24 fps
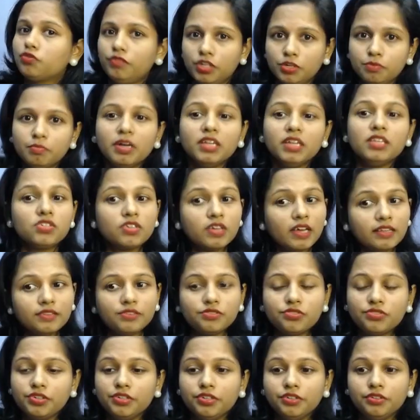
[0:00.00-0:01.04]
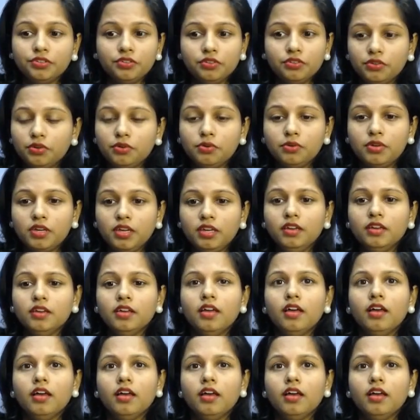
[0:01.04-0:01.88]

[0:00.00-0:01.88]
we must consider, okay.